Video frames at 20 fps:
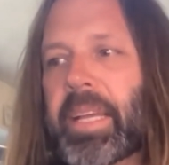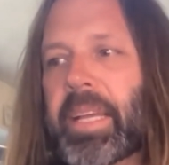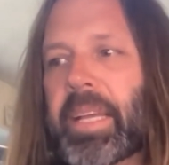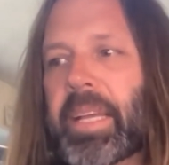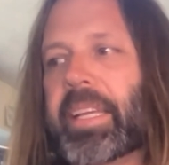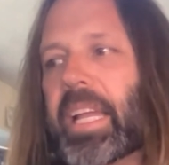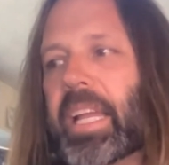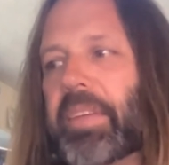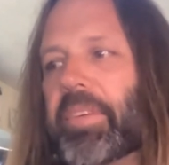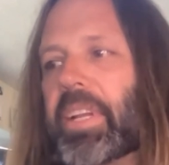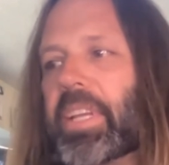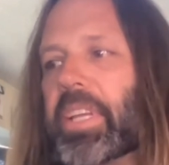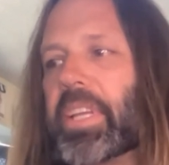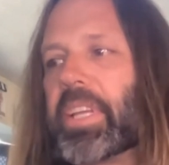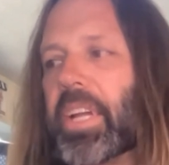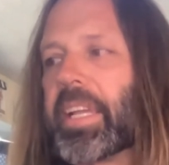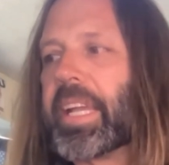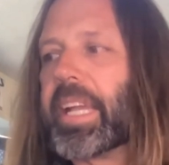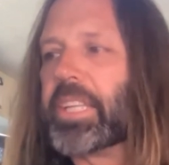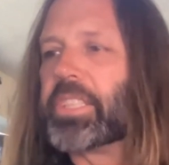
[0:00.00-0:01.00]
And it kind of at a
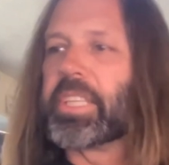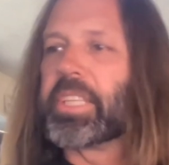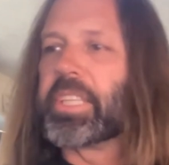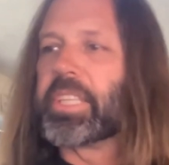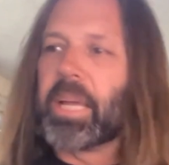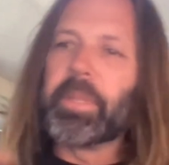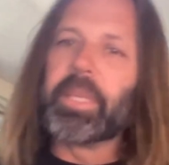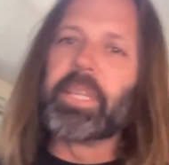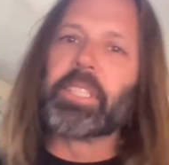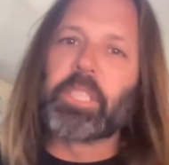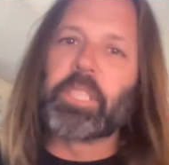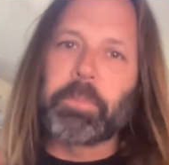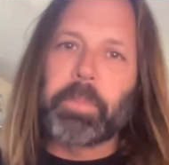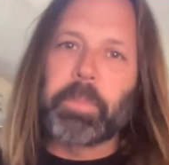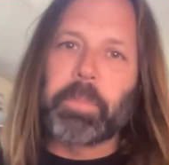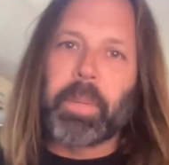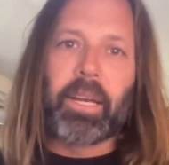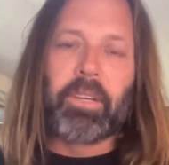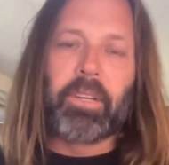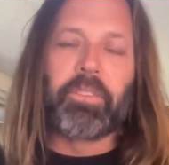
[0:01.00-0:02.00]
young age, it got me
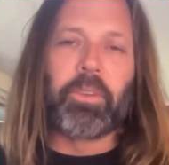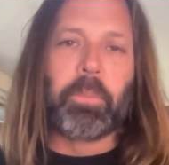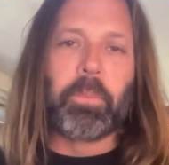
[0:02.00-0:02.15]
inspired.